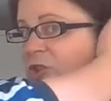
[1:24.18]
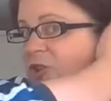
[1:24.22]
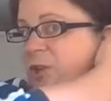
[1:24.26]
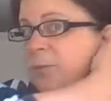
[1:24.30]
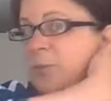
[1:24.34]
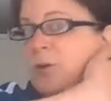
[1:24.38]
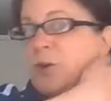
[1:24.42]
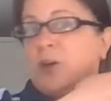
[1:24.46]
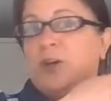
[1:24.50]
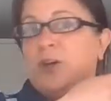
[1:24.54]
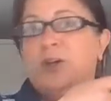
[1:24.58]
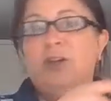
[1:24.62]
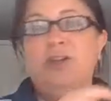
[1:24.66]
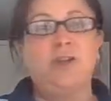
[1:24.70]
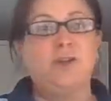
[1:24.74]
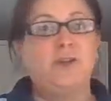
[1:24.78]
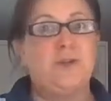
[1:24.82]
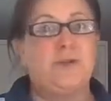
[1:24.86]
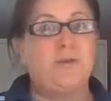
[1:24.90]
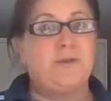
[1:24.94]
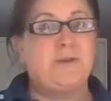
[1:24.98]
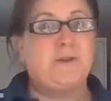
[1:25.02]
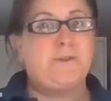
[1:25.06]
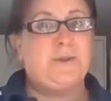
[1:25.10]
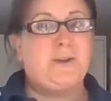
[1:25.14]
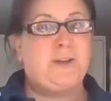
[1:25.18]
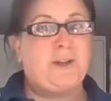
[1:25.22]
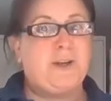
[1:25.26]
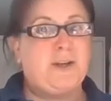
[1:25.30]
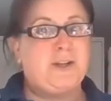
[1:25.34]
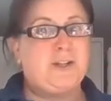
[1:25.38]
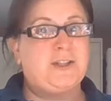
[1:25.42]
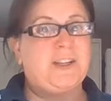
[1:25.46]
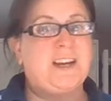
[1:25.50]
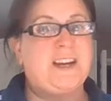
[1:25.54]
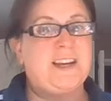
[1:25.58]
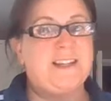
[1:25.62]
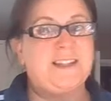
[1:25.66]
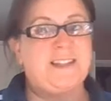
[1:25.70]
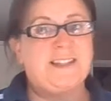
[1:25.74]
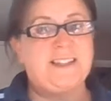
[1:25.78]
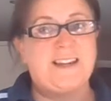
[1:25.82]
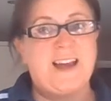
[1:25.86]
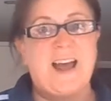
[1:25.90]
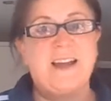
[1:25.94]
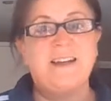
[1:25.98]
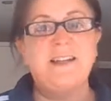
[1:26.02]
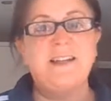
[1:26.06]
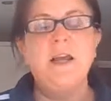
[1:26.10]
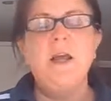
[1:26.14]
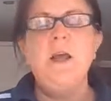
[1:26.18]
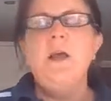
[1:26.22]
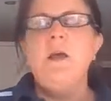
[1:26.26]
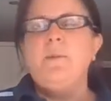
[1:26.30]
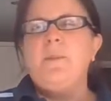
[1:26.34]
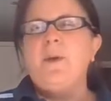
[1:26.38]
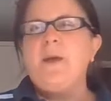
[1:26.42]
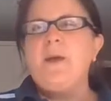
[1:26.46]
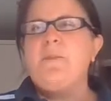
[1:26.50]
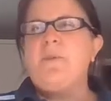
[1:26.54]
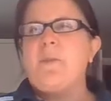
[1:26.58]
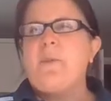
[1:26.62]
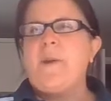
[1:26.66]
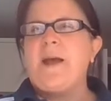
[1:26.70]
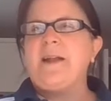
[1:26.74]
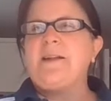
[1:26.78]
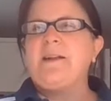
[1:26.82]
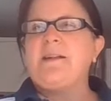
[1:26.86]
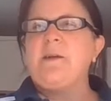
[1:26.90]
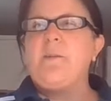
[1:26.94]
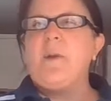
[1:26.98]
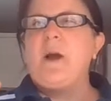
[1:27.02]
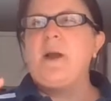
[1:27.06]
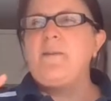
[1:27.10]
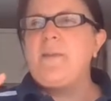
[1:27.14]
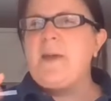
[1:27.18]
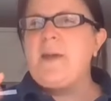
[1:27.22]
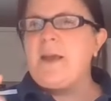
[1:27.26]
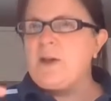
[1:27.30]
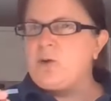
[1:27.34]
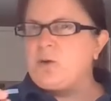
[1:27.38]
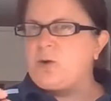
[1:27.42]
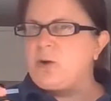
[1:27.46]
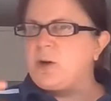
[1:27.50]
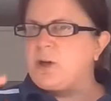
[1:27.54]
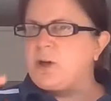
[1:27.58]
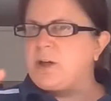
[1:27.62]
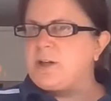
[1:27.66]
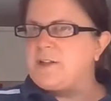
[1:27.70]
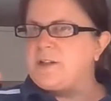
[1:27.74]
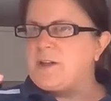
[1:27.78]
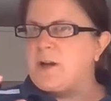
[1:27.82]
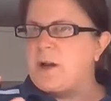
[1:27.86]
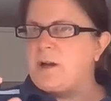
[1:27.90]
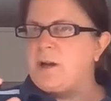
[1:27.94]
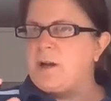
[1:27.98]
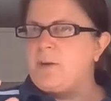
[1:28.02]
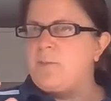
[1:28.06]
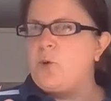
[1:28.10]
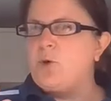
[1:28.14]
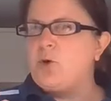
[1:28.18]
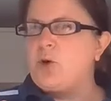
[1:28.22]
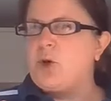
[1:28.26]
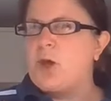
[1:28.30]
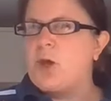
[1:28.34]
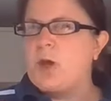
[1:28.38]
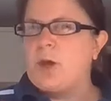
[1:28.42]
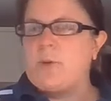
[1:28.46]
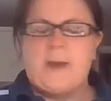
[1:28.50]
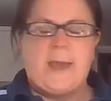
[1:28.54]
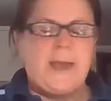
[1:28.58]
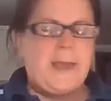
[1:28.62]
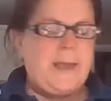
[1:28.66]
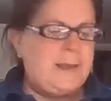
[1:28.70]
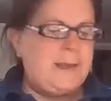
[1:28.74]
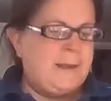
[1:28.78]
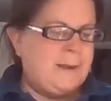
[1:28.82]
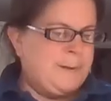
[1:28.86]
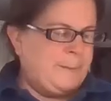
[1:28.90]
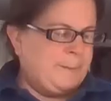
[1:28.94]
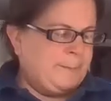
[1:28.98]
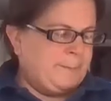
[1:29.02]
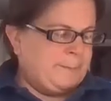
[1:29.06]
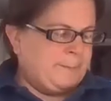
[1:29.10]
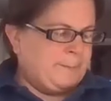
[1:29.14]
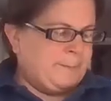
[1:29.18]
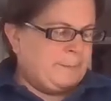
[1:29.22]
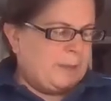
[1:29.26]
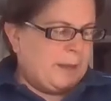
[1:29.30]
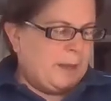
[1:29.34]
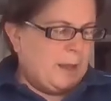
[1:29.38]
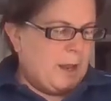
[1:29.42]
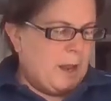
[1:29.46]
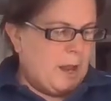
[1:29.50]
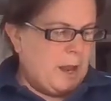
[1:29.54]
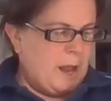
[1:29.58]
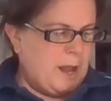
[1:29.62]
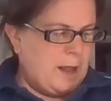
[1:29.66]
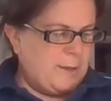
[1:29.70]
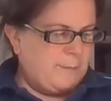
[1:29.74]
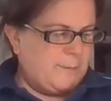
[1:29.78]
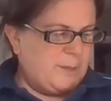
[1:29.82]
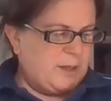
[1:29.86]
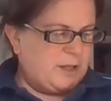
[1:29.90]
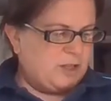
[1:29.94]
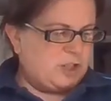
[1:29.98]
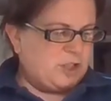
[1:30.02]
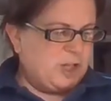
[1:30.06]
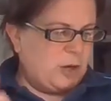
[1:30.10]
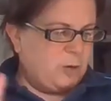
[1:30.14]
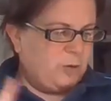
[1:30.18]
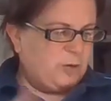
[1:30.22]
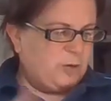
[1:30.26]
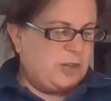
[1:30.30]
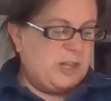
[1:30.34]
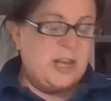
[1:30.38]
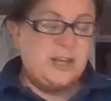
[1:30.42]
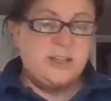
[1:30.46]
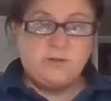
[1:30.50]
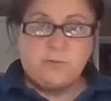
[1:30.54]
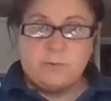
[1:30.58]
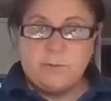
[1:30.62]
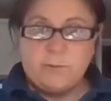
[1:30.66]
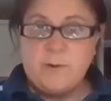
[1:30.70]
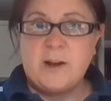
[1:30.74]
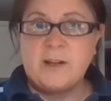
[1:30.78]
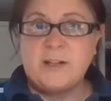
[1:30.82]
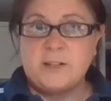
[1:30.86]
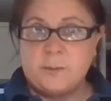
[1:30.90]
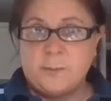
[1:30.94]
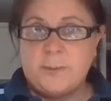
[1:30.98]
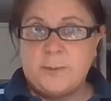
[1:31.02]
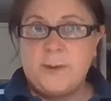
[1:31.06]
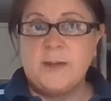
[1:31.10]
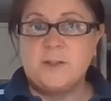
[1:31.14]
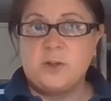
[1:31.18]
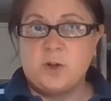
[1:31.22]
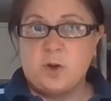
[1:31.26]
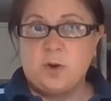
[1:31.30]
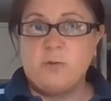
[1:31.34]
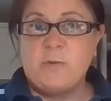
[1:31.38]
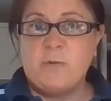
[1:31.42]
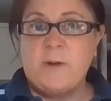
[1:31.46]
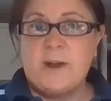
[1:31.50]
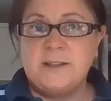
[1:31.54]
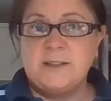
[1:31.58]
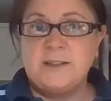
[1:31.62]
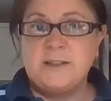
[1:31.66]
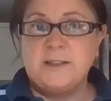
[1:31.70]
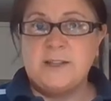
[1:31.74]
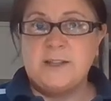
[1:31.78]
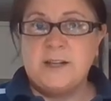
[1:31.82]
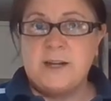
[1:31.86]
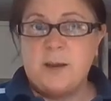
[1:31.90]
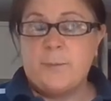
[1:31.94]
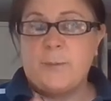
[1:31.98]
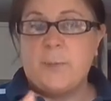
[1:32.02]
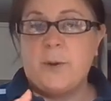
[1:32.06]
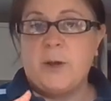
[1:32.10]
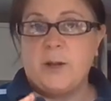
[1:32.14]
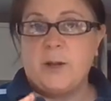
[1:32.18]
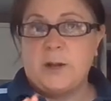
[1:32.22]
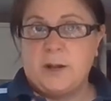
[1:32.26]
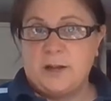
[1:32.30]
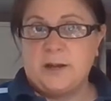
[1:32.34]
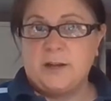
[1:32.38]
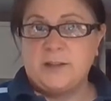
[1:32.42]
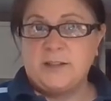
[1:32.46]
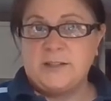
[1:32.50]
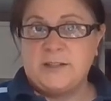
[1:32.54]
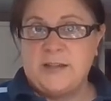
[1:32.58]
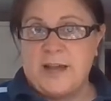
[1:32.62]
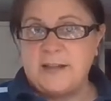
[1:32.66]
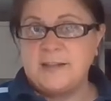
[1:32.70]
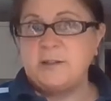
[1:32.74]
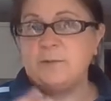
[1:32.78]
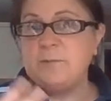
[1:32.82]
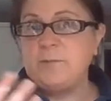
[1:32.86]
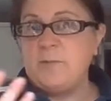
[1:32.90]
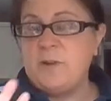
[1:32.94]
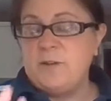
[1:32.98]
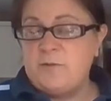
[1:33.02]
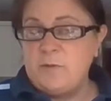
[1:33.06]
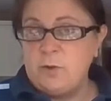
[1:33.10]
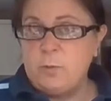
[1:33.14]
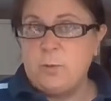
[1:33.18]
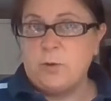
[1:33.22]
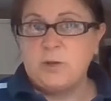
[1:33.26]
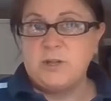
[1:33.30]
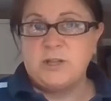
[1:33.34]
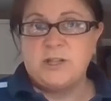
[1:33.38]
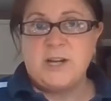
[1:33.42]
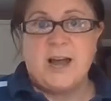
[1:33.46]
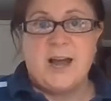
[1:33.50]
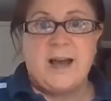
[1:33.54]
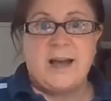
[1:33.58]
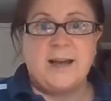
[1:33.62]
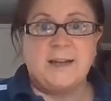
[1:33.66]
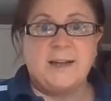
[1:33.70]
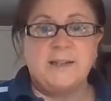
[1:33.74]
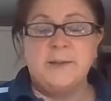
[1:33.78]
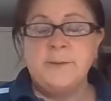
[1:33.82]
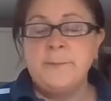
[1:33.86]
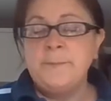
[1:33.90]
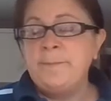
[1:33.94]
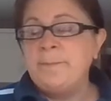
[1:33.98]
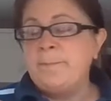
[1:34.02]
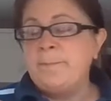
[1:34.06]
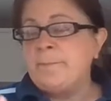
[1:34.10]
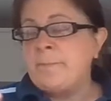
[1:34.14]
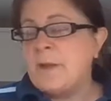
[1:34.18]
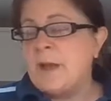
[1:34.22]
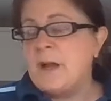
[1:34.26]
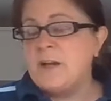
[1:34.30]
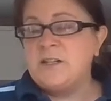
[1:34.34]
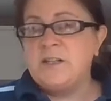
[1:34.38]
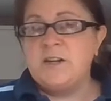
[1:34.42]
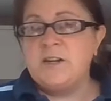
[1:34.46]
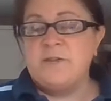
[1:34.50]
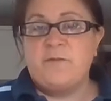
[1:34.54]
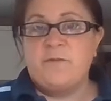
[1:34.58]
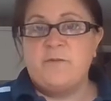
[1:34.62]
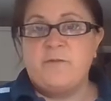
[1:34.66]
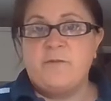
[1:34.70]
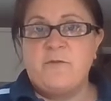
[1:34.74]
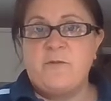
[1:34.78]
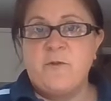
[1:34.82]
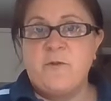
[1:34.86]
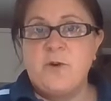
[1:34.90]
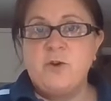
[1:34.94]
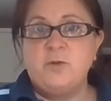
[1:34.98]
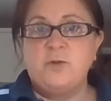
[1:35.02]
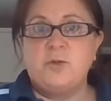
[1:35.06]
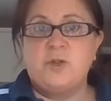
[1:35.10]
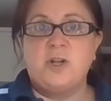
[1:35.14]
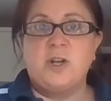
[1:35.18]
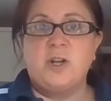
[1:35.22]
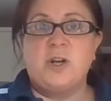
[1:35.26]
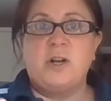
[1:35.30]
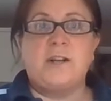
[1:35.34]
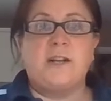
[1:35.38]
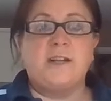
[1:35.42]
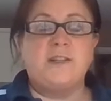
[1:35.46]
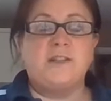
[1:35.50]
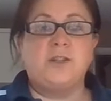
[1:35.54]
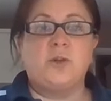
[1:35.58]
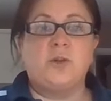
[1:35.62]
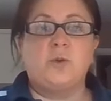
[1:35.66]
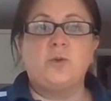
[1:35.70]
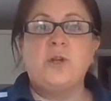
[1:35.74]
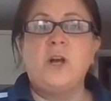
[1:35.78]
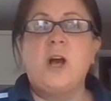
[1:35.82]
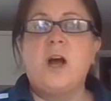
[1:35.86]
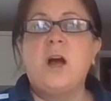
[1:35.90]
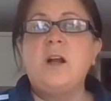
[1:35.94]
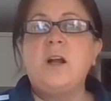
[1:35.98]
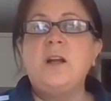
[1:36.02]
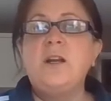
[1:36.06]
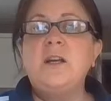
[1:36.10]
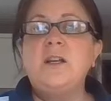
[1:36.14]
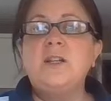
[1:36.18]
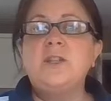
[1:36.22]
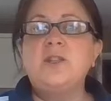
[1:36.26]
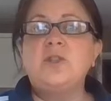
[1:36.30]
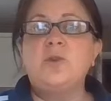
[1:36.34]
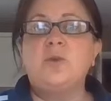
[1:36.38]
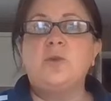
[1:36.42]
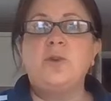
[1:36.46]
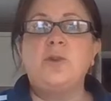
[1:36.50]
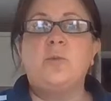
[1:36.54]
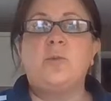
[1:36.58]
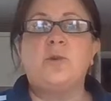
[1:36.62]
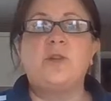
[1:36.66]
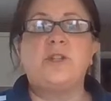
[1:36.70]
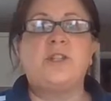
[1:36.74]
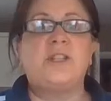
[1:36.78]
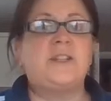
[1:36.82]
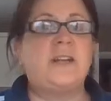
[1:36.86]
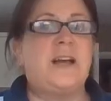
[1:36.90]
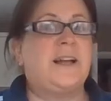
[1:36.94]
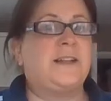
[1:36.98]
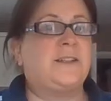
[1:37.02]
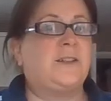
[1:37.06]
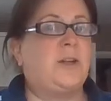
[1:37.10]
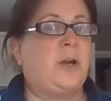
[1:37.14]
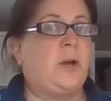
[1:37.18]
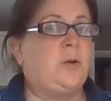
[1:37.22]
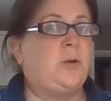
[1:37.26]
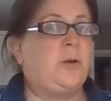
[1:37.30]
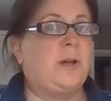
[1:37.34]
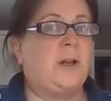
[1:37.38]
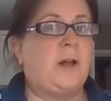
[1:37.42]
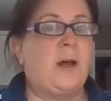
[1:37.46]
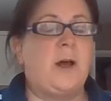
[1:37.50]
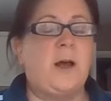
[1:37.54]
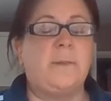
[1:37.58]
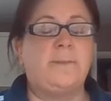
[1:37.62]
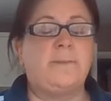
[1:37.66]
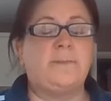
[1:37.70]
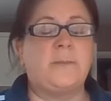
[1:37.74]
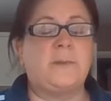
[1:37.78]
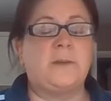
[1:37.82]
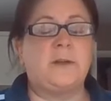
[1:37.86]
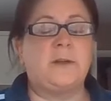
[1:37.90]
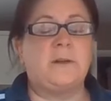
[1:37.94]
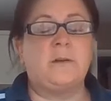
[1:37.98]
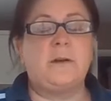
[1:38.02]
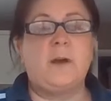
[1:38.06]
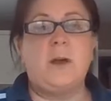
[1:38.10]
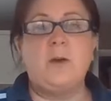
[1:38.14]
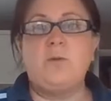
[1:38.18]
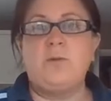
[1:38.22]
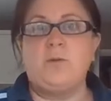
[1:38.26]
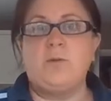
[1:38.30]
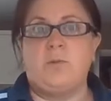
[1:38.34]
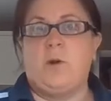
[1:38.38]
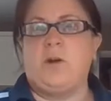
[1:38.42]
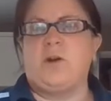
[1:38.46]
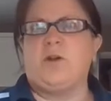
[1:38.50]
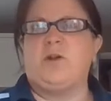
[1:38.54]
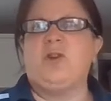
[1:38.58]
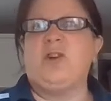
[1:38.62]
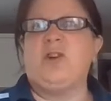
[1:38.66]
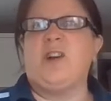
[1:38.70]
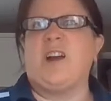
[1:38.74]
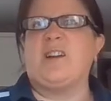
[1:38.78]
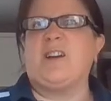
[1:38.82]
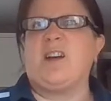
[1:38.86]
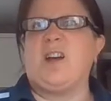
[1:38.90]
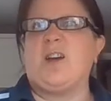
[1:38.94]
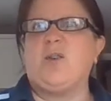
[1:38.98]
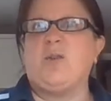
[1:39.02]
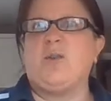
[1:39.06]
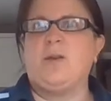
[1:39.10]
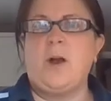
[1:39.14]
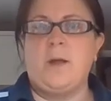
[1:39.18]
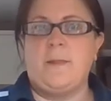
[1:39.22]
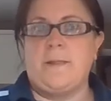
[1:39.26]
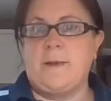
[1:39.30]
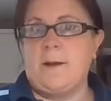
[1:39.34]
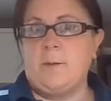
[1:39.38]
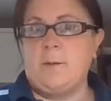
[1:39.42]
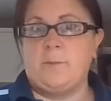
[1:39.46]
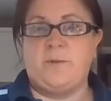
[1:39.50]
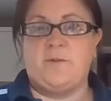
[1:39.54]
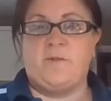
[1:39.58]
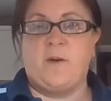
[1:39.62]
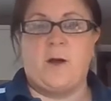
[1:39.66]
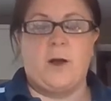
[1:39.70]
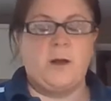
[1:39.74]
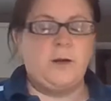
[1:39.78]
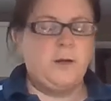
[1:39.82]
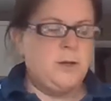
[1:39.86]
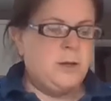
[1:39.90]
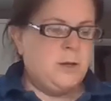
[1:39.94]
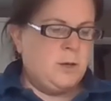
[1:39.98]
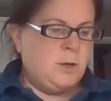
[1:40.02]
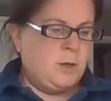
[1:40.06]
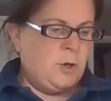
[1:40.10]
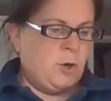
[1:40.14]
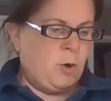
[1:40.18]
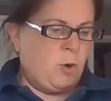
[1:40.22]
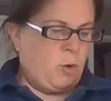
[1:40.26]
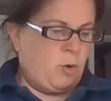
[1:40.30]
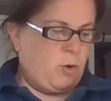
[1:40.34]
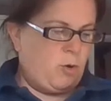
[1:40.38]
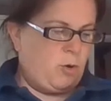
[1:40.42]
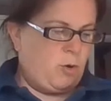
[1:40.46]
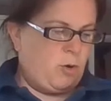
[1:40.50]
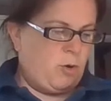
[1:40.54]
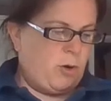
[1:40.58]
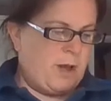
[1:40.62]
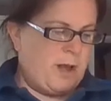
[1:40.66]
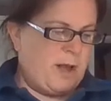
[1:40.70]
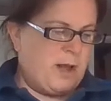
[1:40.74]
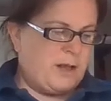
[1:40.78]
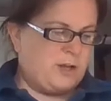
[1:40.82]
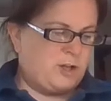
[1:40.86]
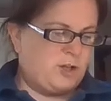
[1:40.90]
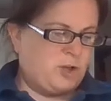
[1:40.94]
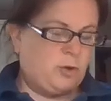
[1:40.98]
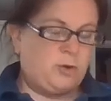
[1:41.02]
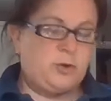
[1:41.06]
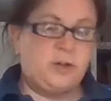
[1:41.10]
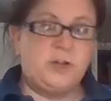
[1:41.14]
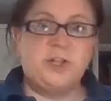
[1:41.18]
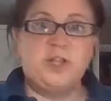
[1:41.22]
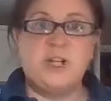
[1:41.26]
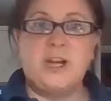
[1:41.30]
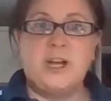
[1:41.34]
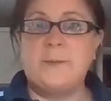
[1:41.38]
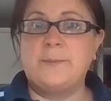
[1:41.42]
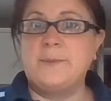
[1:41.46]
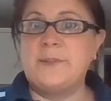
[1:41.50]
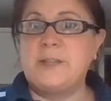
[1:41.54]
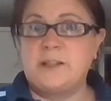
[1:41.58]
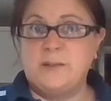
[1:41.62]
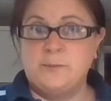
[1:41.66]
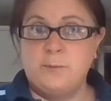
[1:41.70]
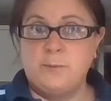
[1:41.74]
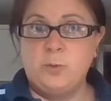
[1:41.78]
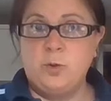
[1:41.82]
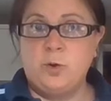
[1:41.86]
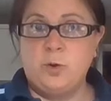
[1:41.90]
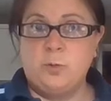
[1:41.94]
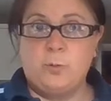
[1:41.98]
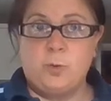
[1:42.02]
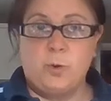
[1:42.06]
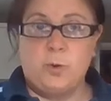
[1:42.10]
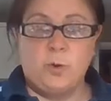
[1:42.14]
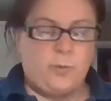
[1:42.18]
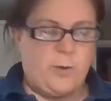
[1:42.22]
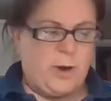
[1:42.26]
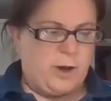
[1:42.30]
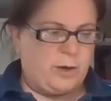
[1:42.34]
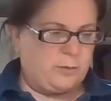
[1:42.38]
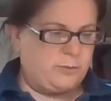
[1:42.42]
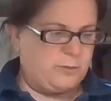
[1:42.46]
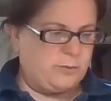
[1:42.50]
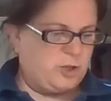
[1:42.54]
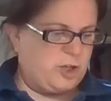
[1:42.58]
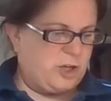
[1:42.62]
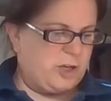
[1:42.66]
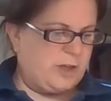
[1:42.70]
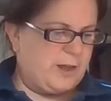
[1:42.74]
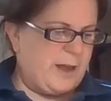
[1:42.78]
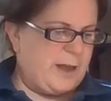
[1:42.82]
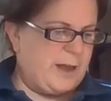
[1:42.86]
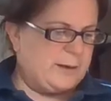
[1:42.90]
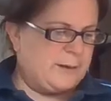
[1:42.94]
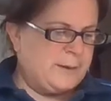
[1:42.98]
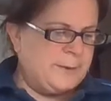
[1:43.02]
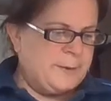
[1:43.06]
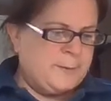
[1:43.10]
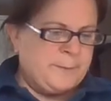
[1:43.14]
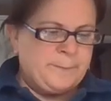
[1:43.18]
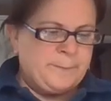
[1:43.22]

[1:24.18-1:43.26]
chip cookies, you could always put those in instead. Be prepared it might make your cookie slightly more gooey. Um, so this recipe has got raisins in it, but like I said, if you want to add a different fruit like sultanas or you wanted to add coconut, um, co well, you could add coconut, that would be fine. Or uh, chocolate chips, that's you're more than welcome to do that.